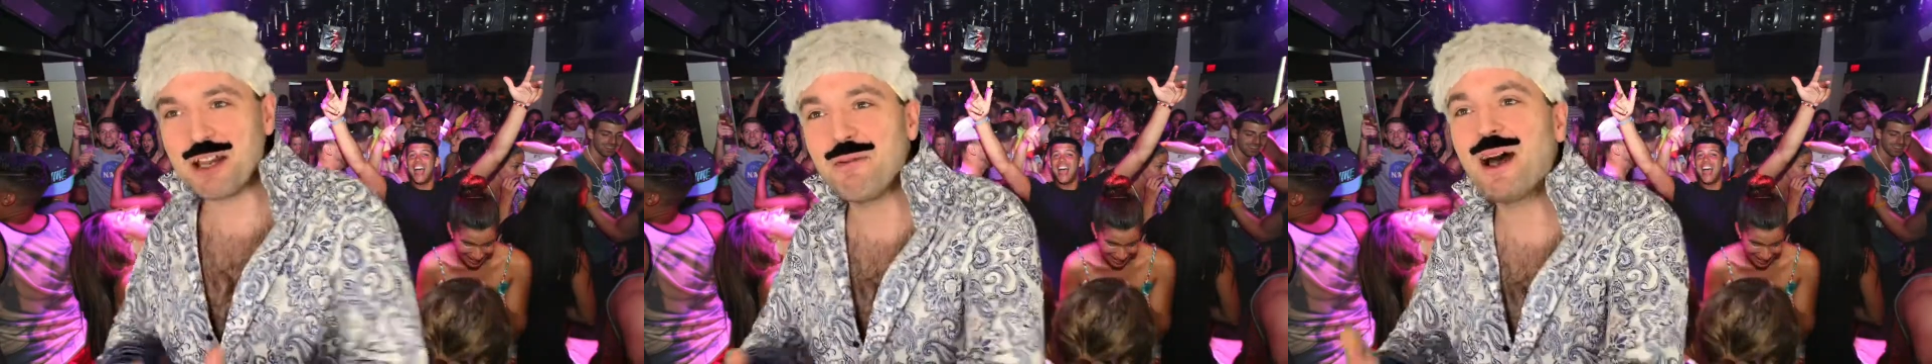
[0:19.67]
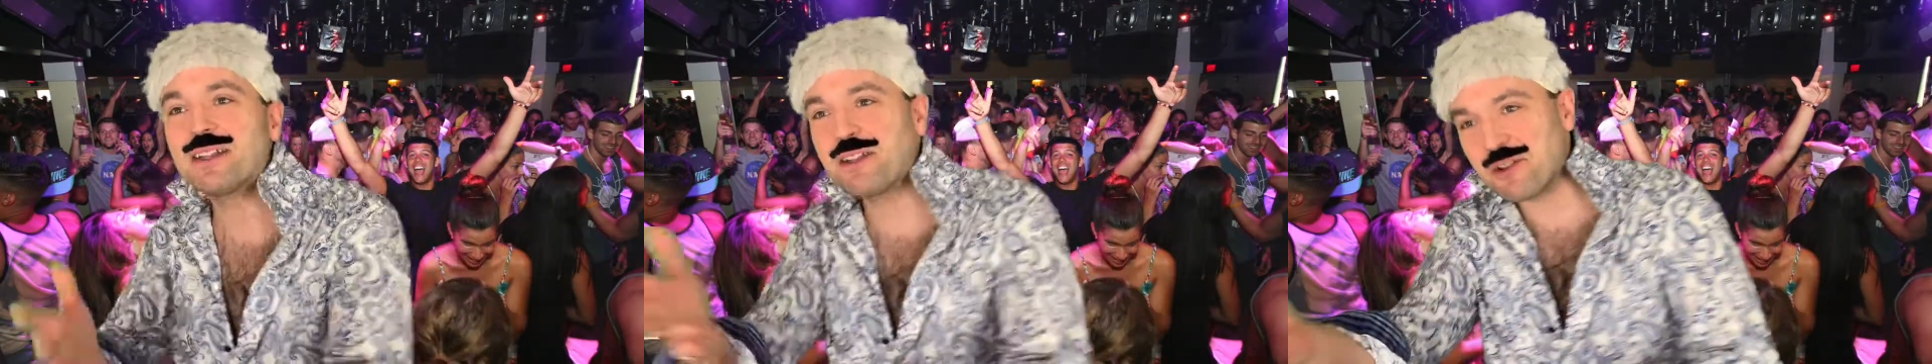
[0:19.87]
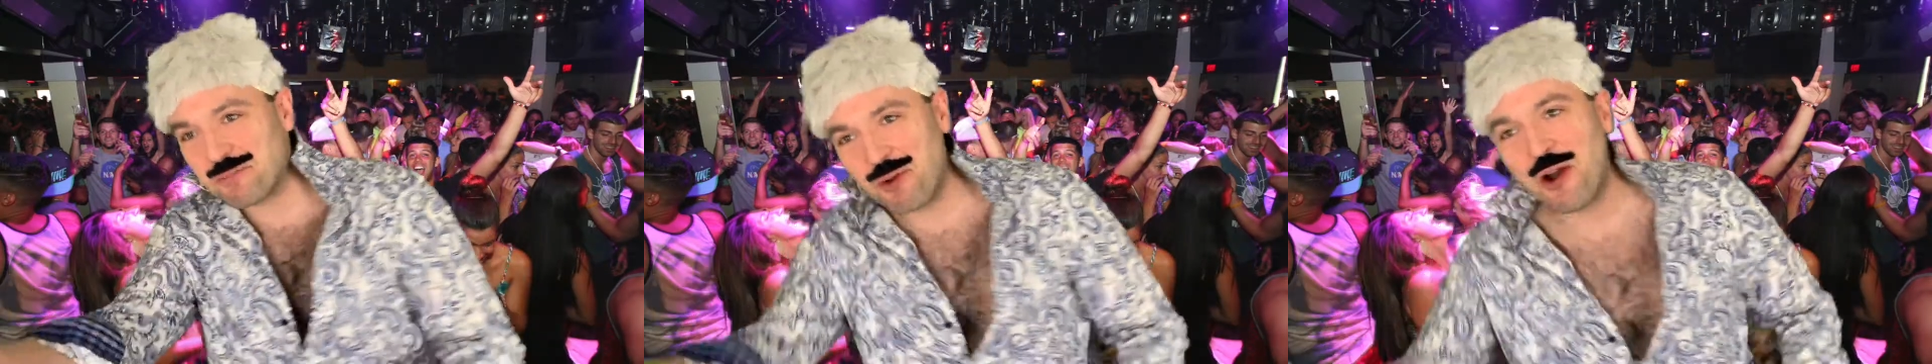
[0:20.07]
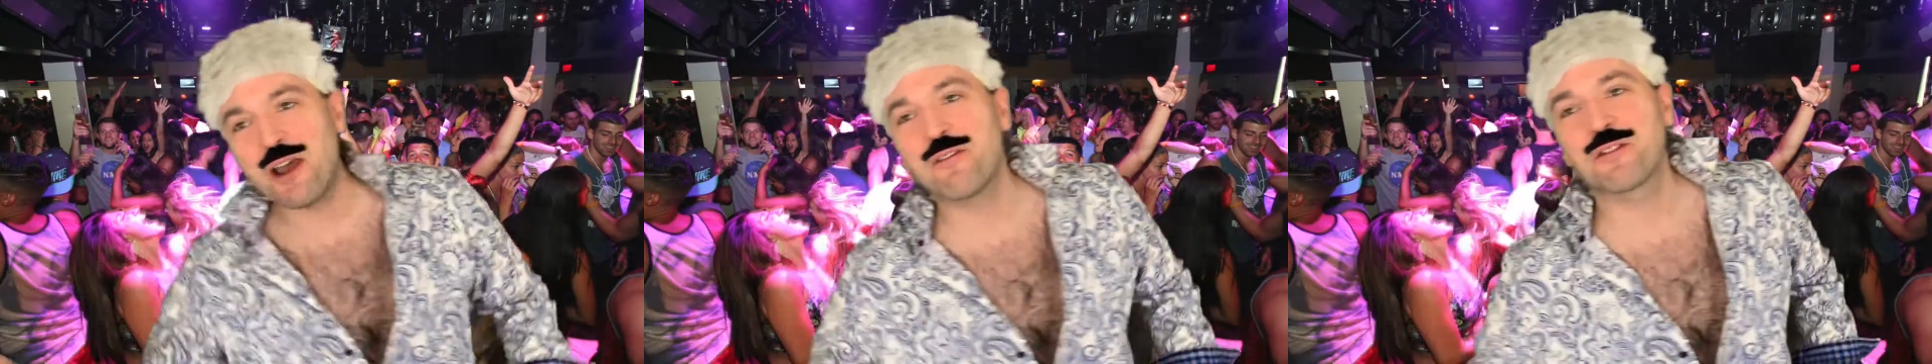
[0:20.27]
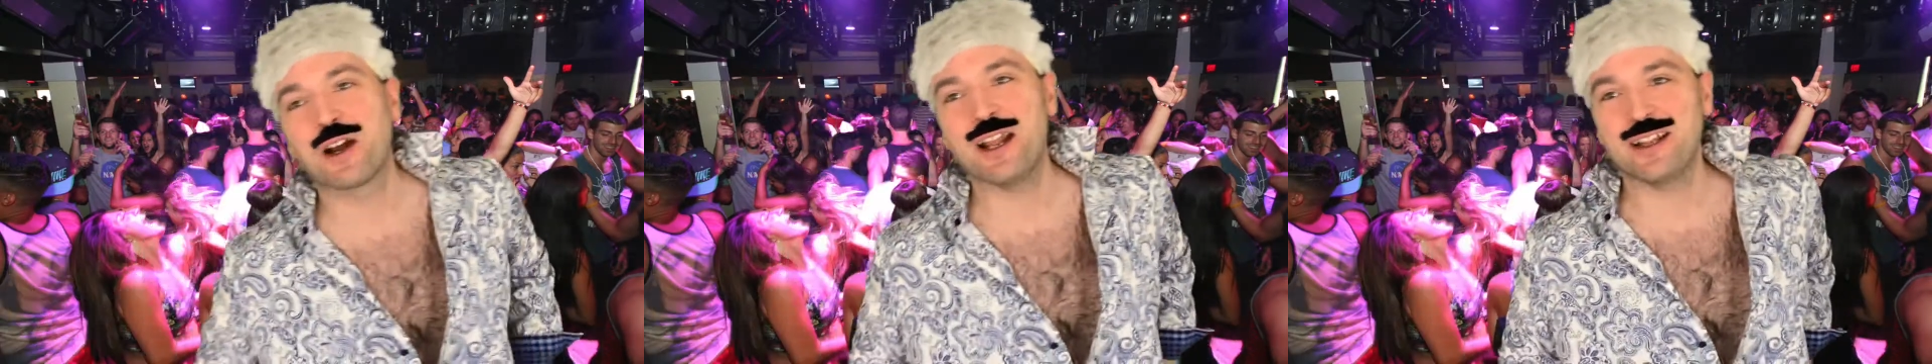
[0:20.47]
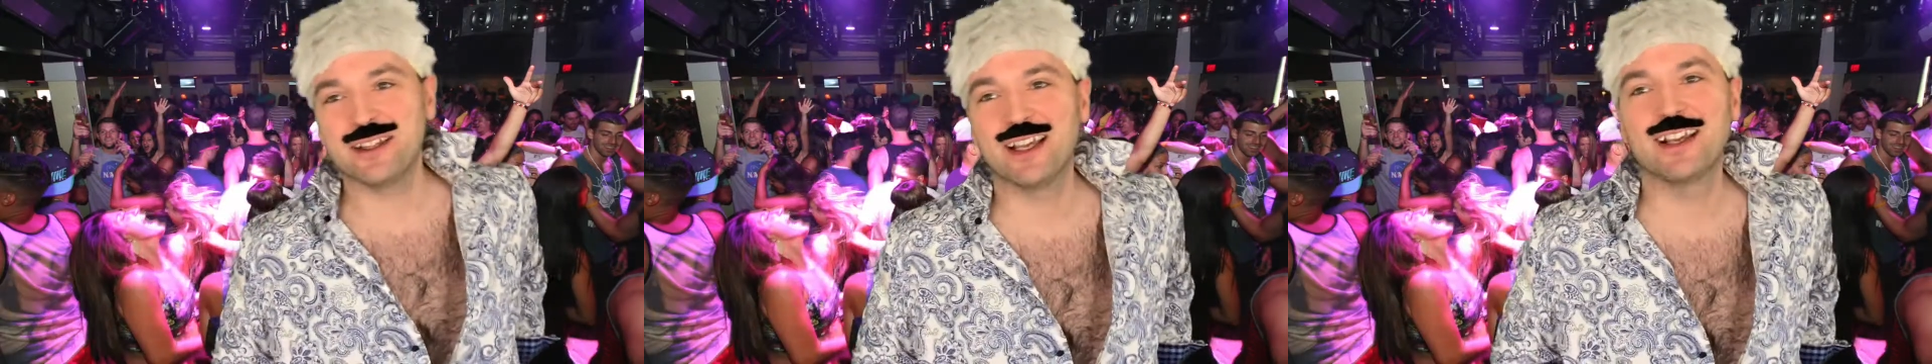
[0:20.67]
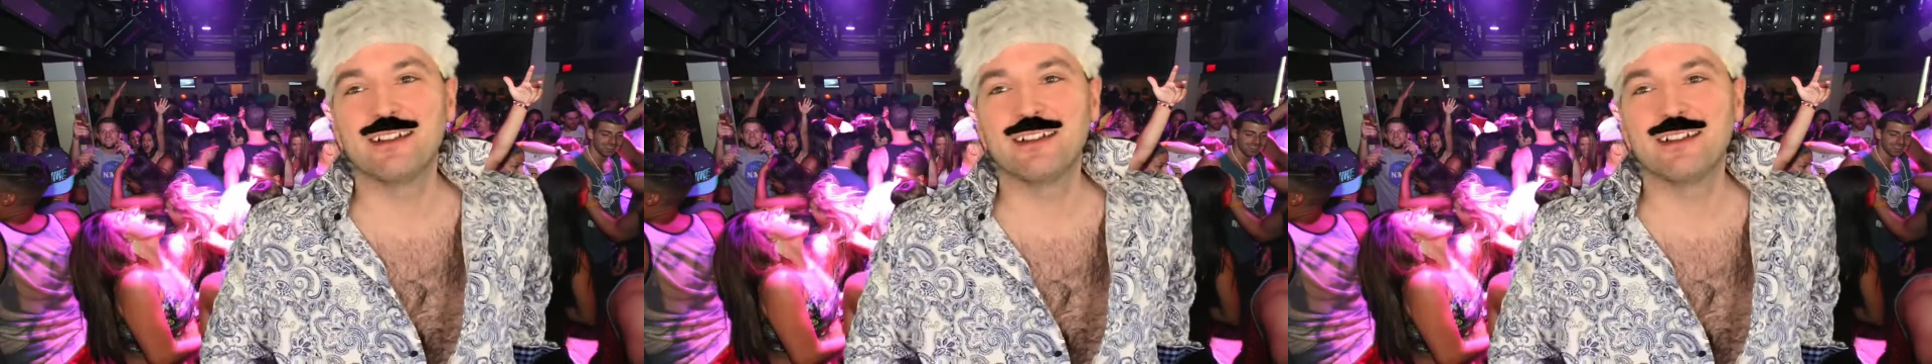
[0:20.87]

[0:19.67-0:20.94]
about your boyfriend?